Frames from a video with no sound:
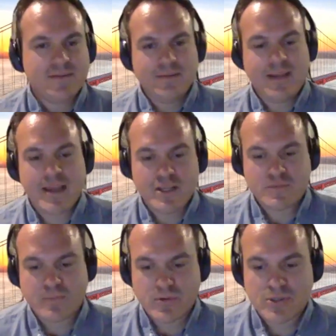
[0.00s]
As
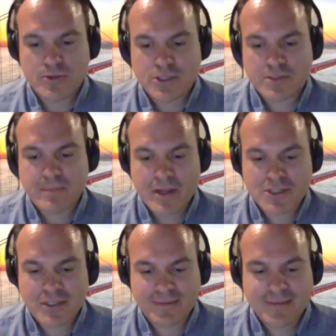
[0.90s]
Bruce, you just
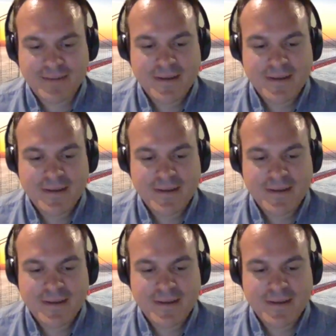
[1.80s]
mentioned,